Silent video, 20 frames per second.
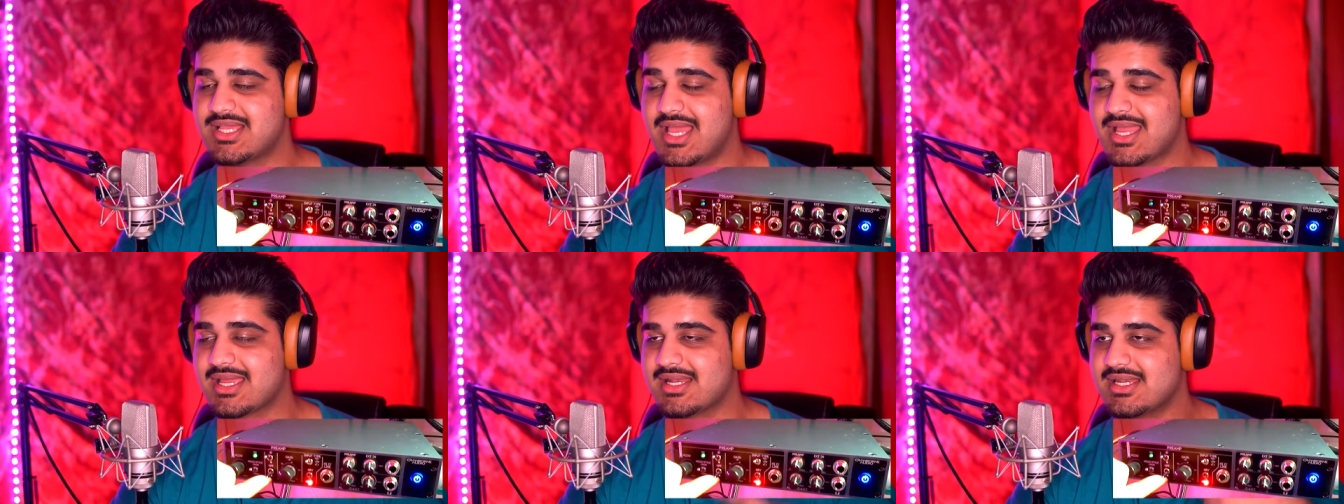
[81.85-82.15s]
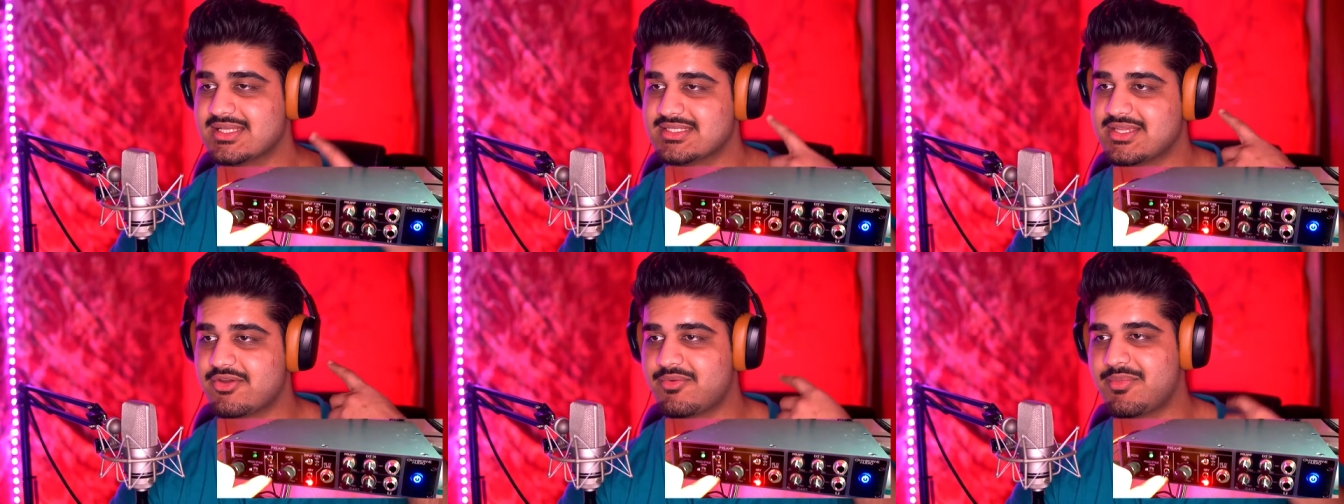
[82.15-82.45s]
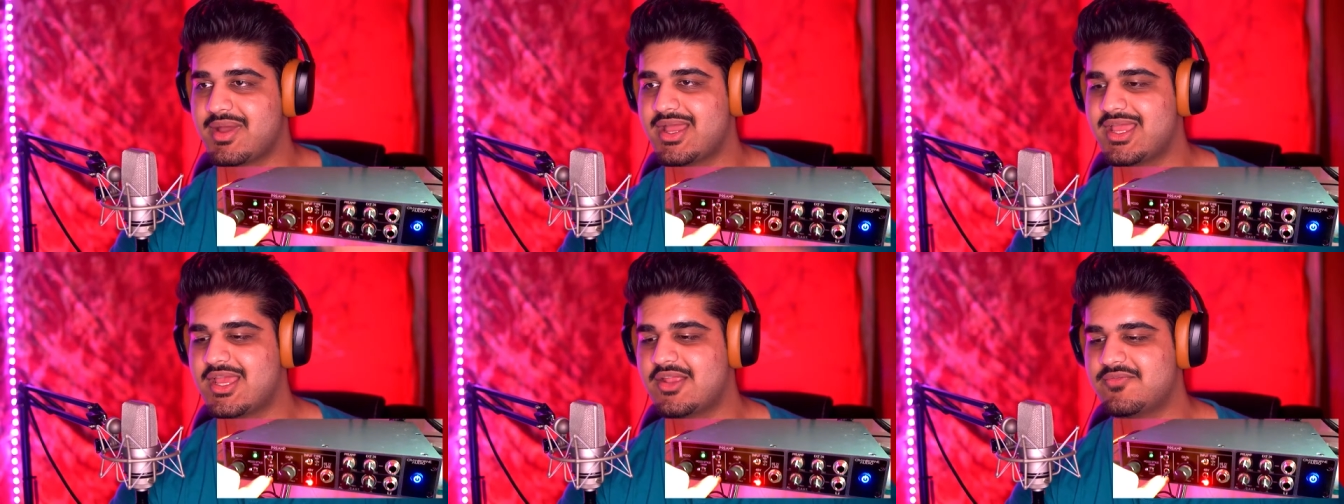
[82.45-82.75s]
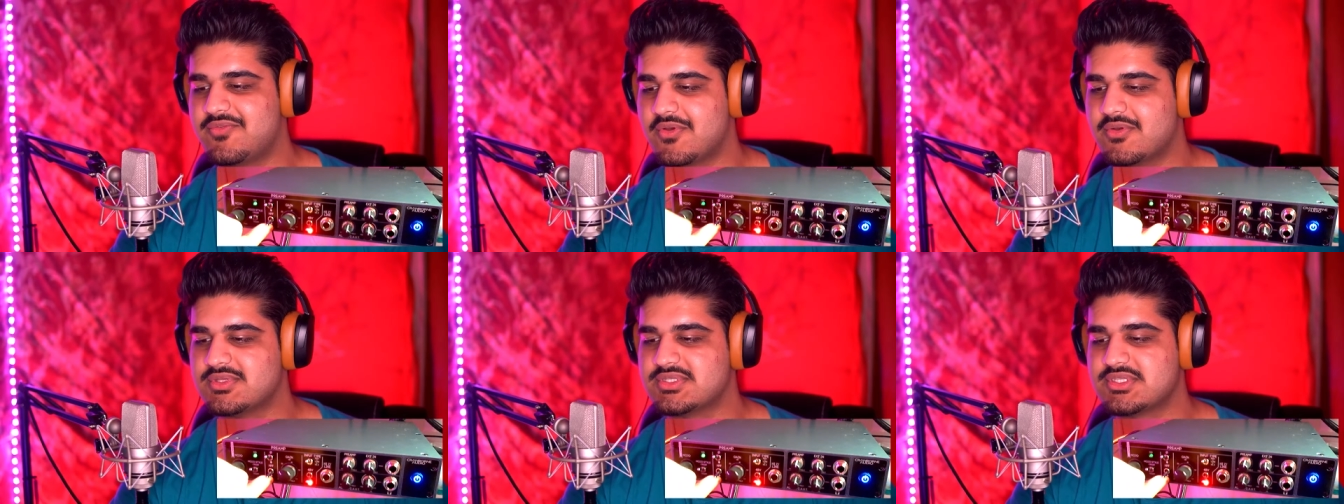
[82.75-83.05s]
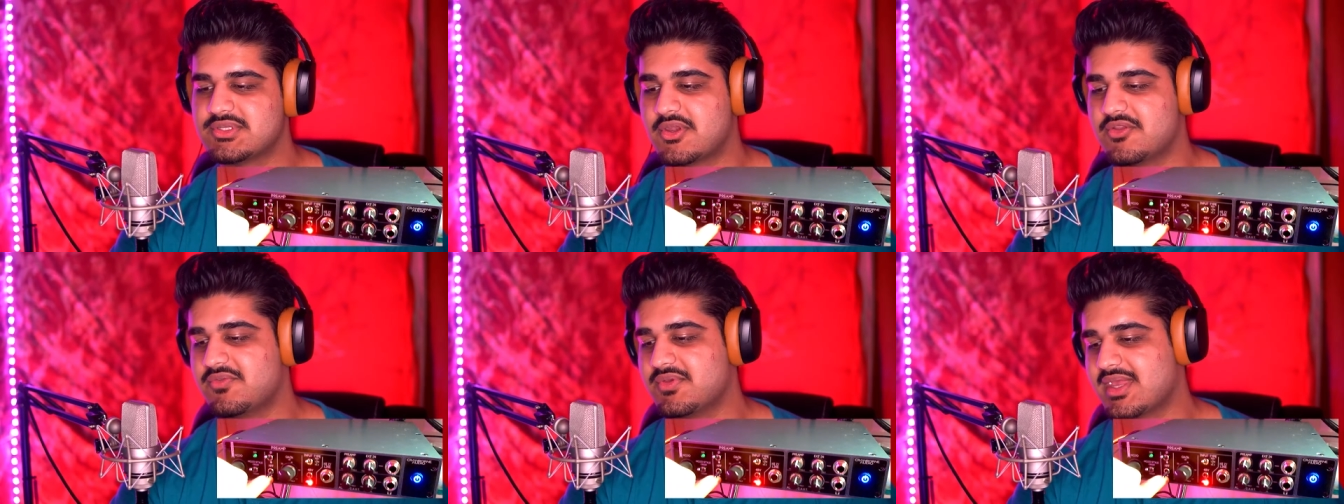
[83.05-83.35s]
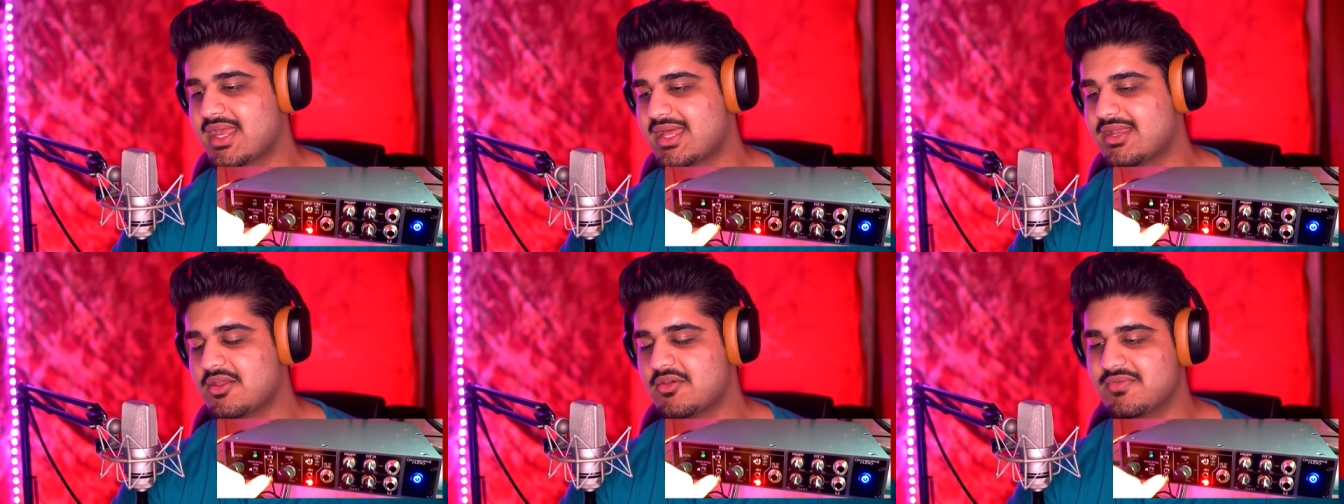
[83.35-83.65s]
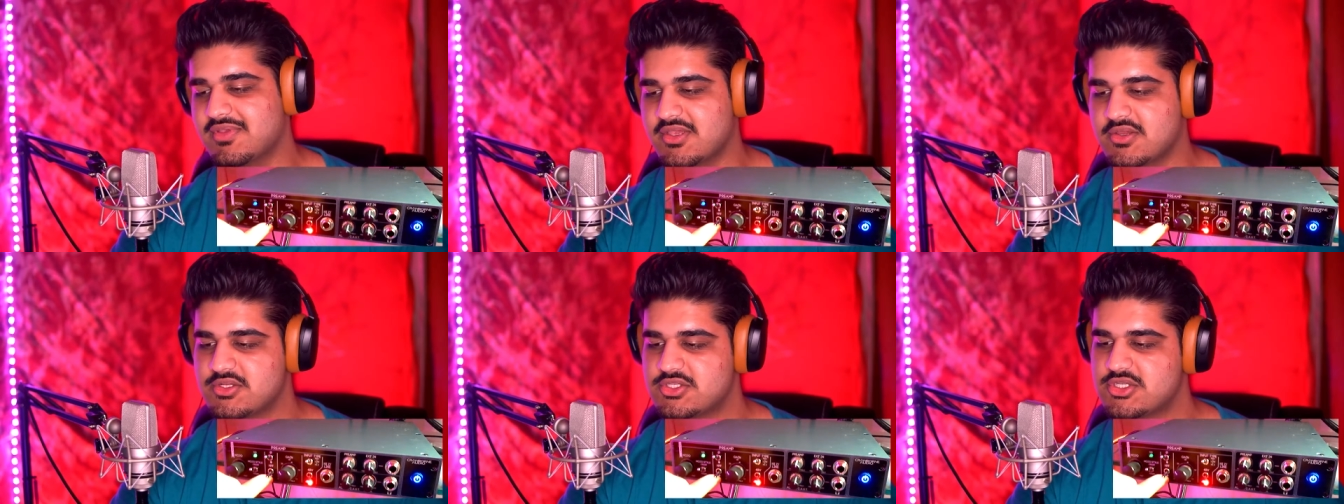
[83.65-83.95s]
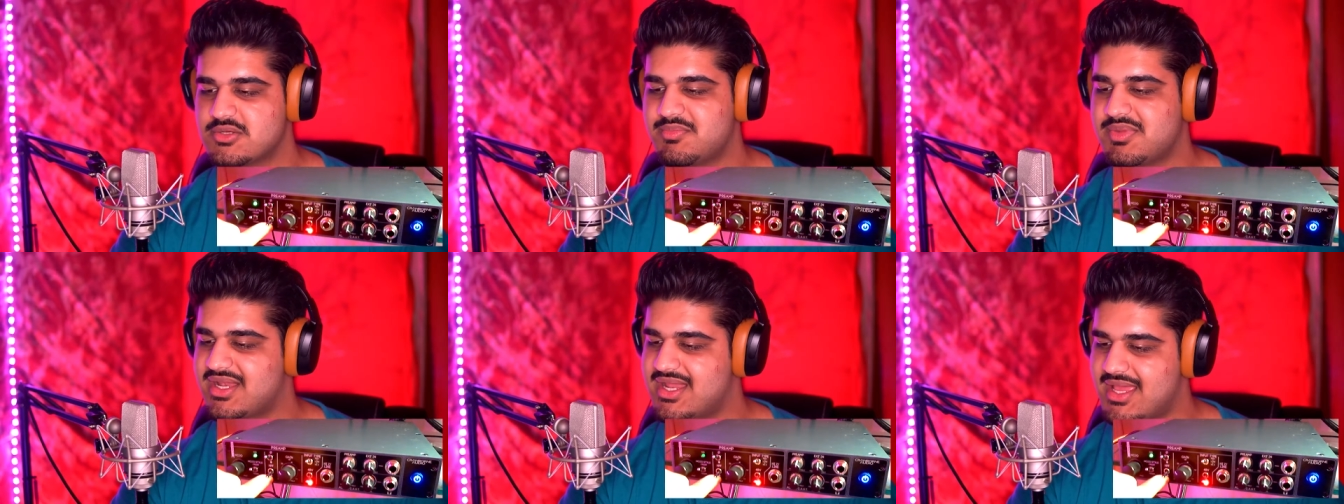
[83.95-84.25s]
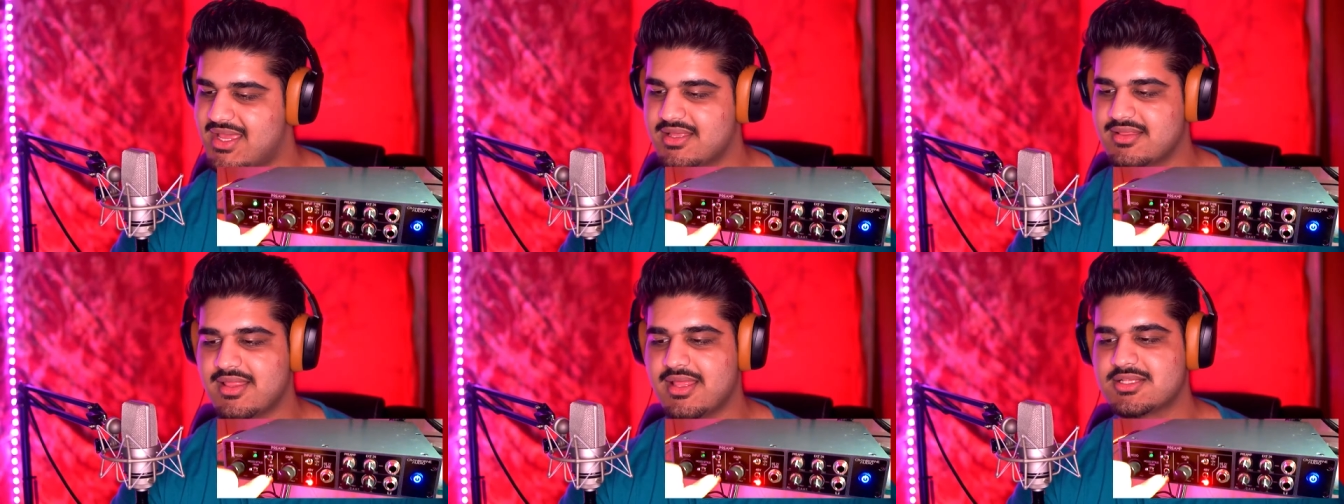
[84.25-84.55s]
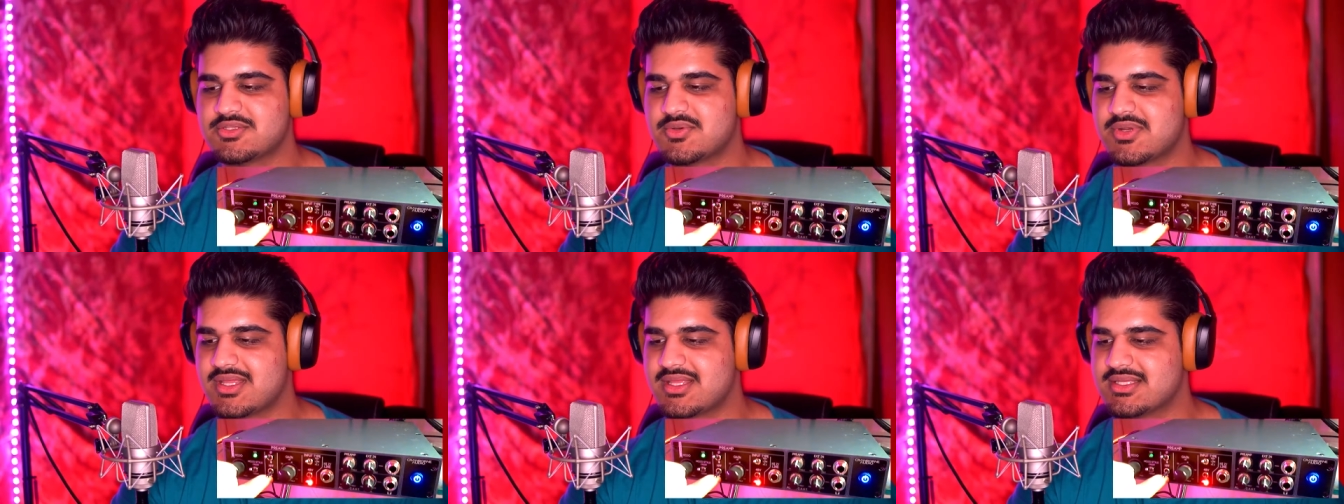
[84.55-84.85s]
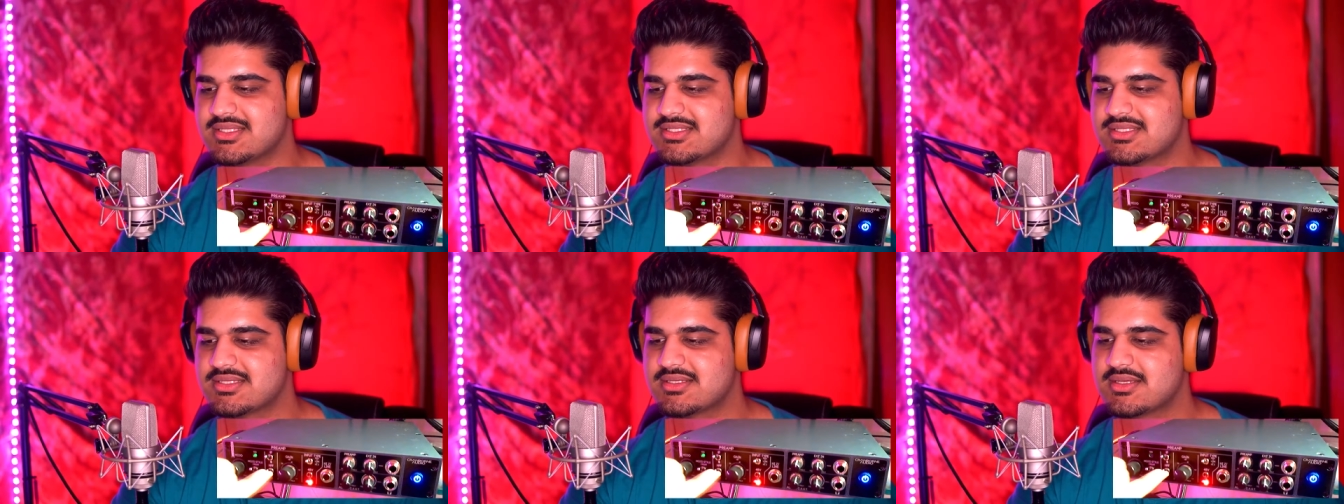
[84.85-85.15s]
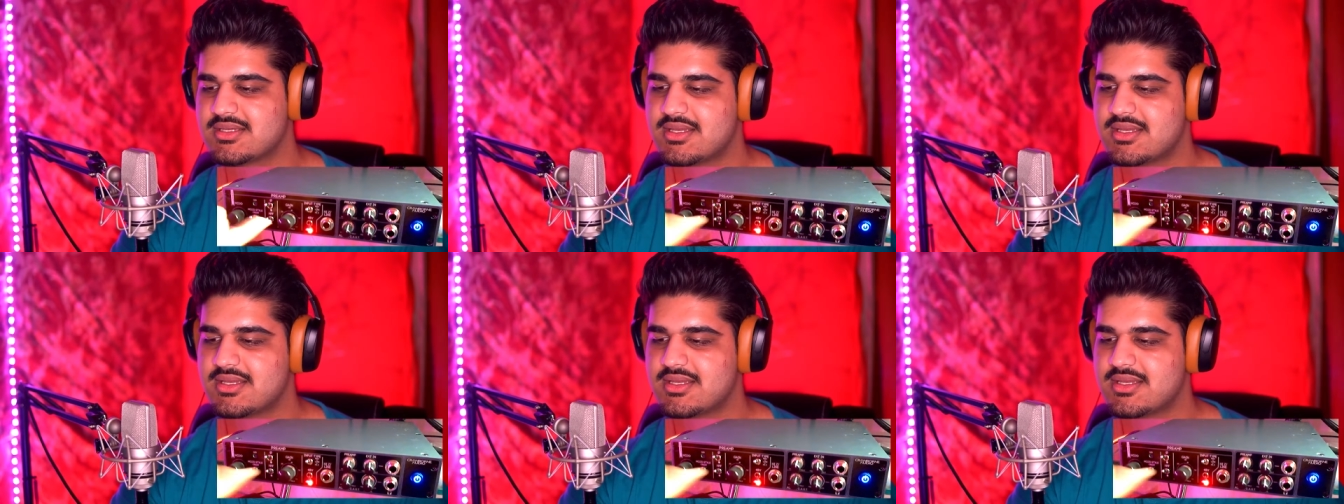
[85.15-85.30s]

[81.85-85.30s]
I can at least hear it in my headphones, I don't know if you can over YouTube, but hey, there's what it is.